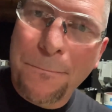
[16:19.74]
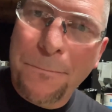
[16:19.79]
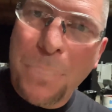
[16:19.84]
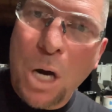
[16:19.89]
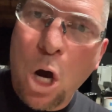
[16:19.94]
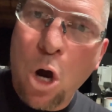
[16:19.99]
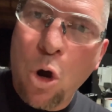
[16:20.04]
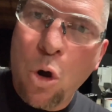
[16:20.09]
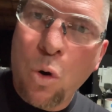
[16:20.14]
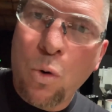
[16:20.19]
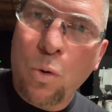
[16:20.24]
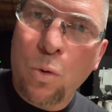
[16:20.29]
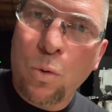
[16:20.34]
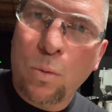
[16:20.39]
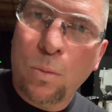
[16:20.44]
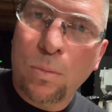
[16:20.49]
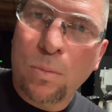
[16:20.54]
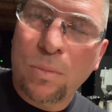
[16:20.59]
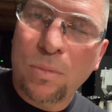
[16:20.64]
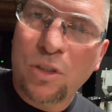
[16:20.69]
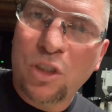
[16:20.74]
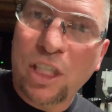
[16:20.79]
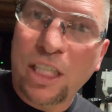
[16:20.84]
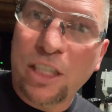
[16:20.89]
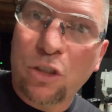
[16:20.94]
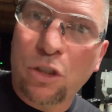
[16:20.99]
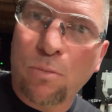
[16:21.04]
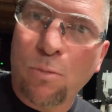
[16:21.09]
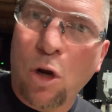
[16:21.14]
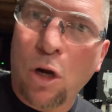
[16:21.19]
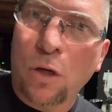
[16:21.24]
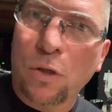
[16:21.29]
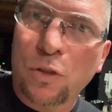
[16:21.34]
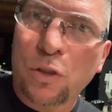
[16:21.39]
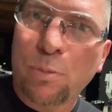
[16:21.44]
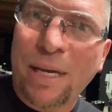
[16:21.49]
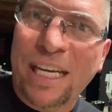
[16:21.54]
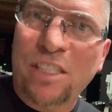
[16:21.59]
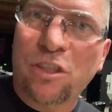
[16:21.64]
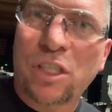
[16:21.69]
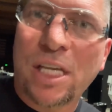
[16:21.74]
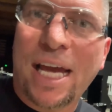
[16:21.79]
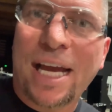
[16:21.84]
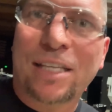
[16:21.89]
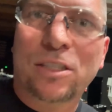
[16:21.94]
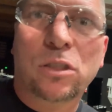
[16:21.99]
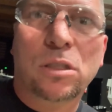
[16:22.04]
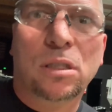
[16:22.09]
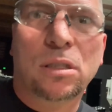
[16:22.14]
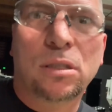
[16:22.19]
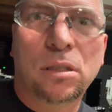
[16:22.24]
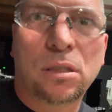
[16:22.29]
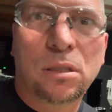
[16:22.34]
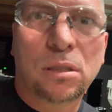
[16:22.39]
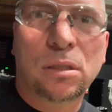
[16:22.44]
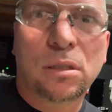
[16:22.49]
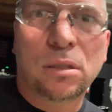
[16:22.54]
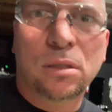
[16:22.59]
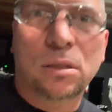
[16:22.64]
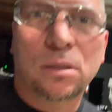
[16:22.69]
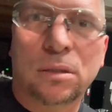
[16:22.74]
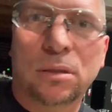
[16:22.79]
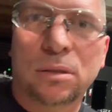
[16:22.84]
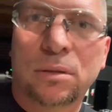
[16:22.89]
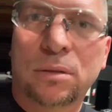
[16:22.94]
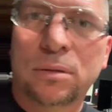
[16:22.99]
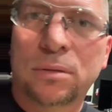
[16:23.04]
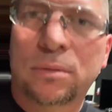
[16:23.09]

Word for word: Boom. See you tomorrow. SpaceX. Oh.